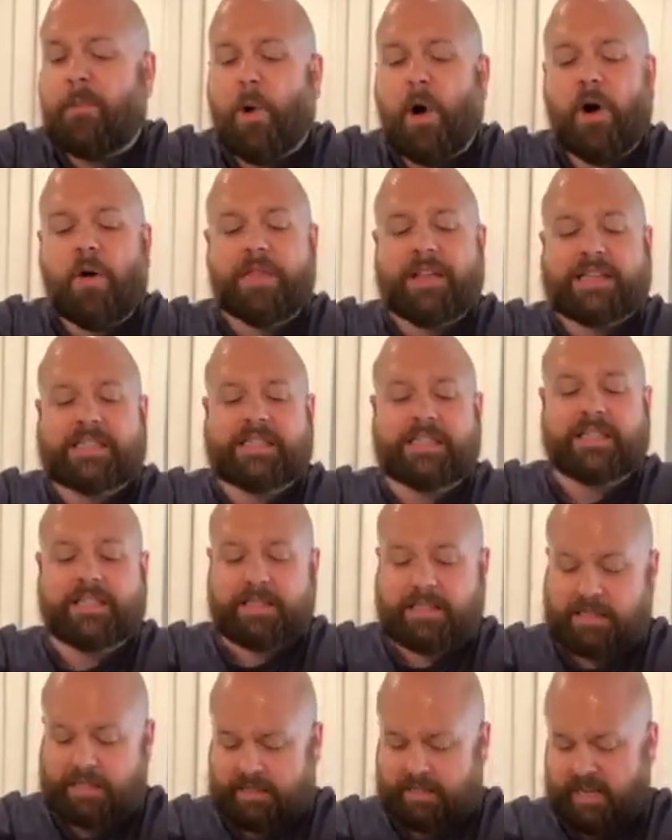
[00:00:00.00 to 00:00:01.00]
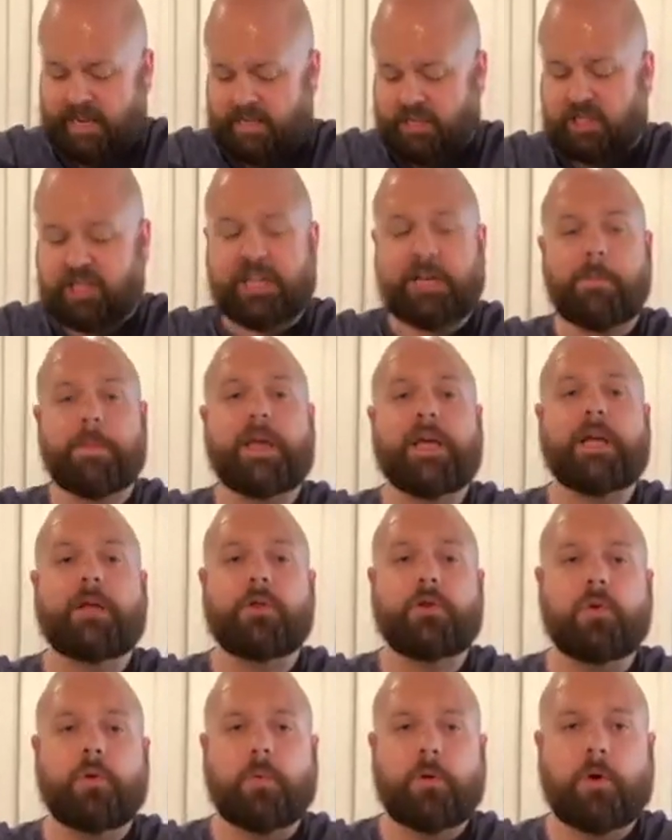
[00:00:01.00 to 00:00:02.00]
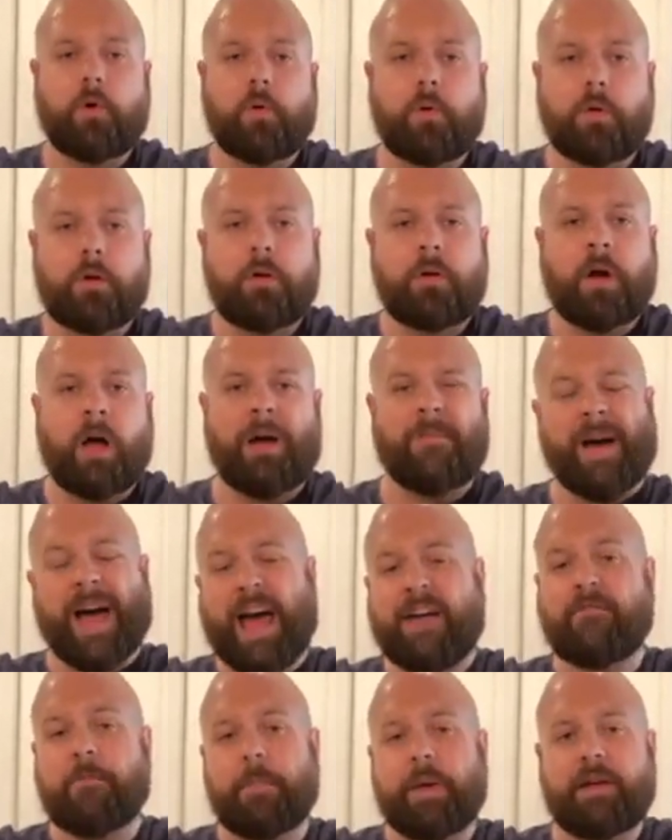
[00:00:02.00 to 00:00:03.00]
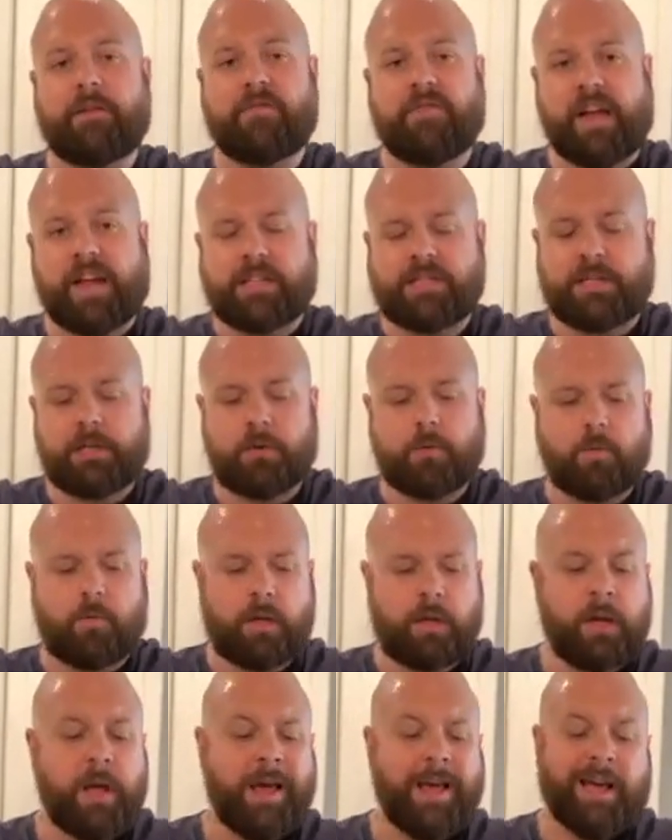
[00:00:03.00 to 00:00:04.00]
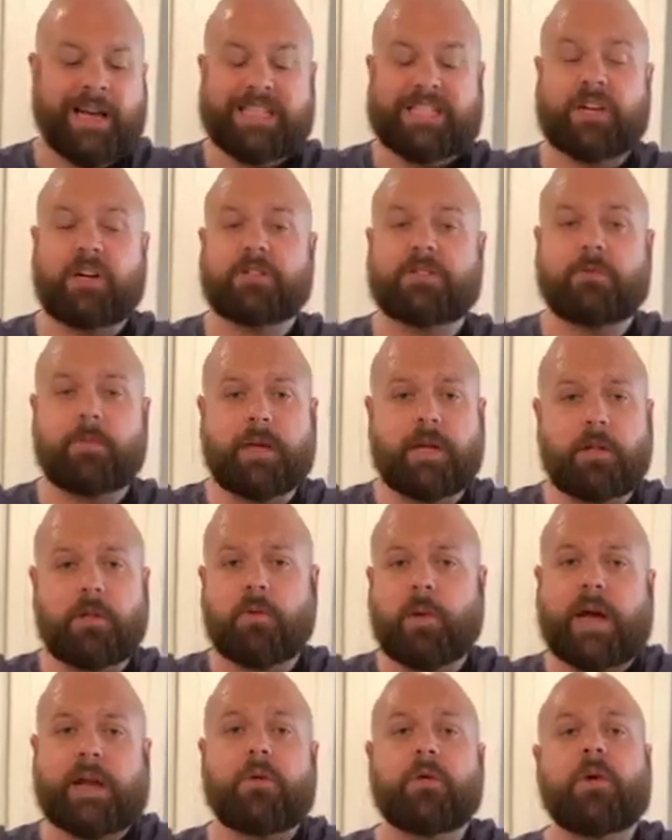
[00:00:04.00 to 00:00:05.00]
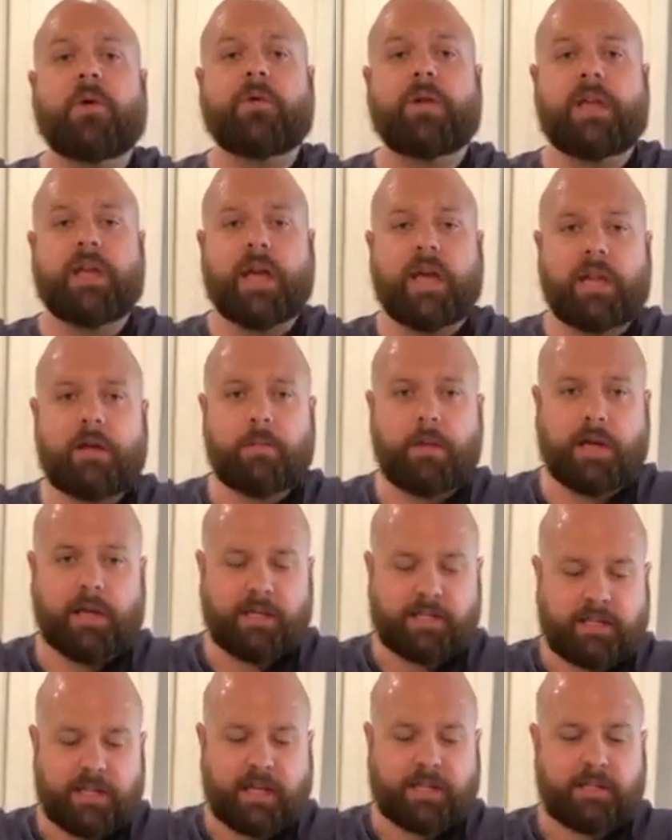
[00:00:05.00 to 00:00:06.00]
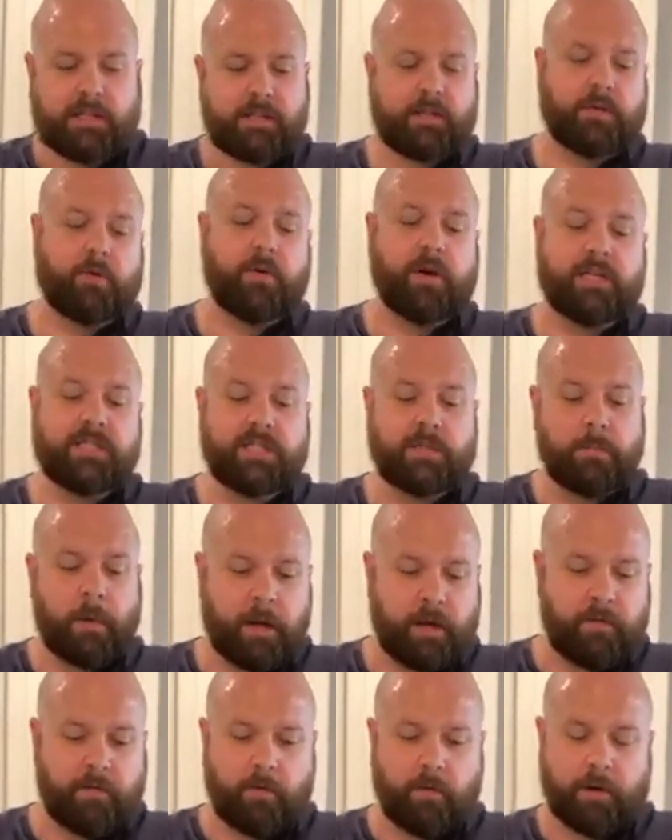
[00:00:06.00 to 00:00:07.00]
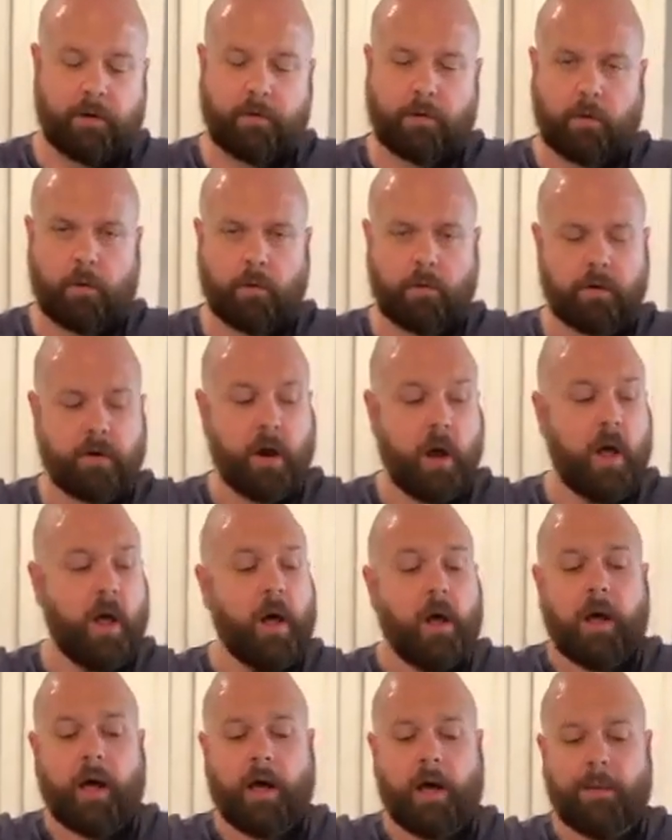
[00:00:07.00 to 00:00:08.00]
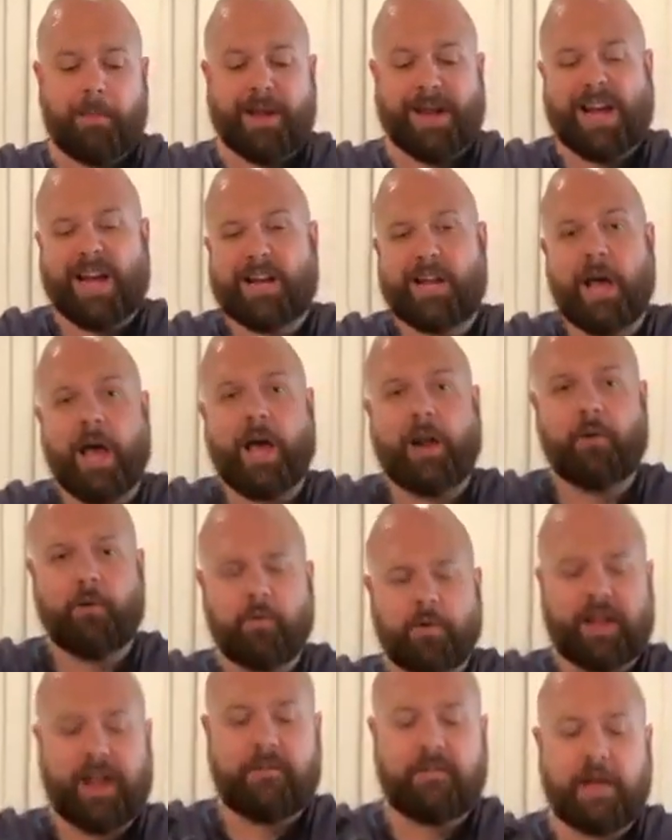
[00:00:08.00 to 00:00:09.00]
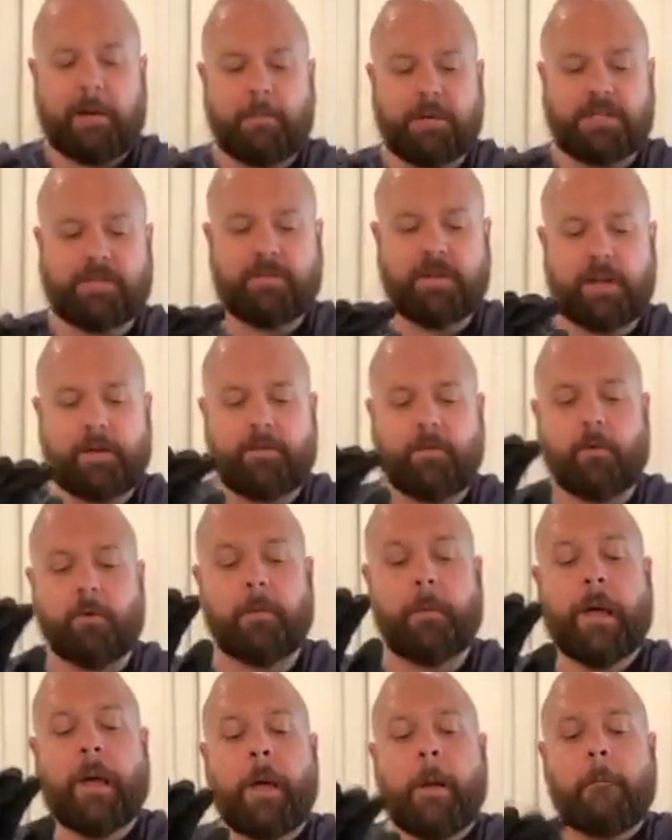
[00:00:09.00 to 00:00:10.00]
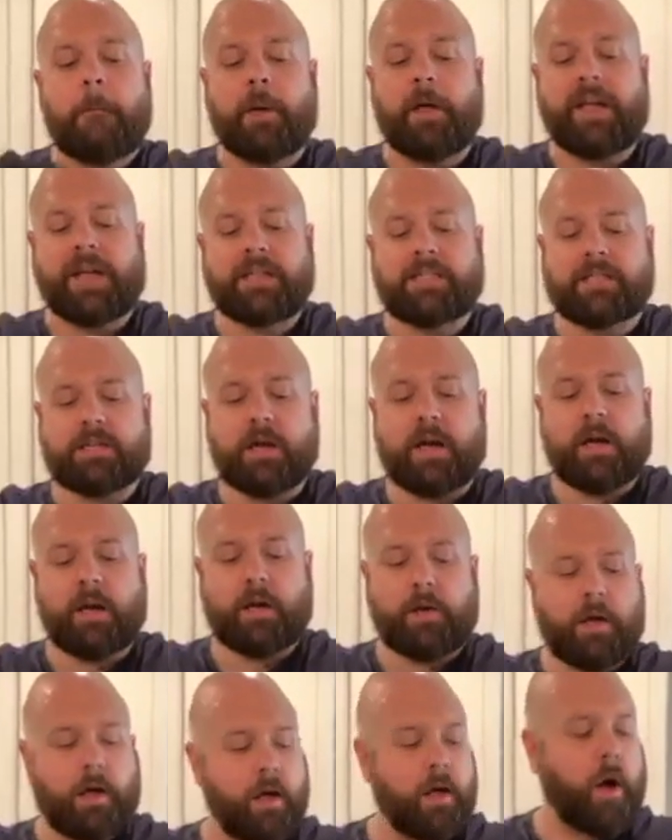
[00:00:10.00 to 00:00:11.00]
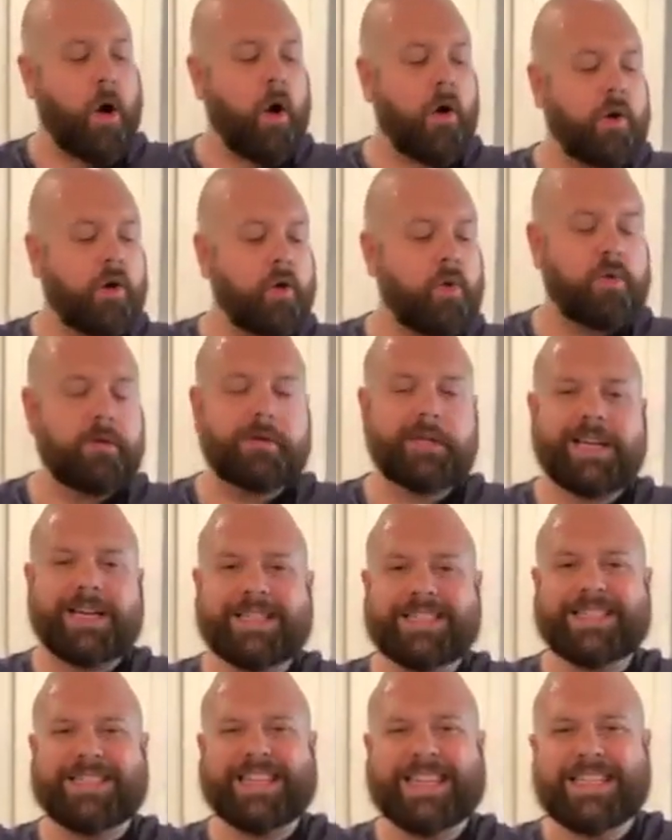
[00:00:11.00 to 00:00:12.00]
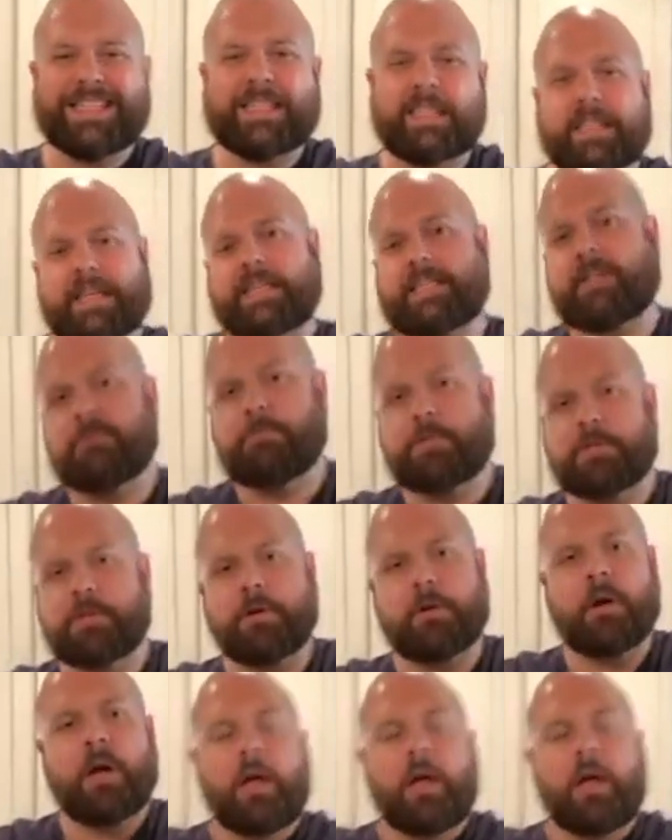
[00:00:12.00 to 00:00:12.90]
All this is a cheap Igloo cooler. I have a big fancier one. It's also Igloo. I don't own a Yeti because that's crazy money for a cooler. And I don't really have that much of a need for them. But it's, all cooler does is insulate temperature.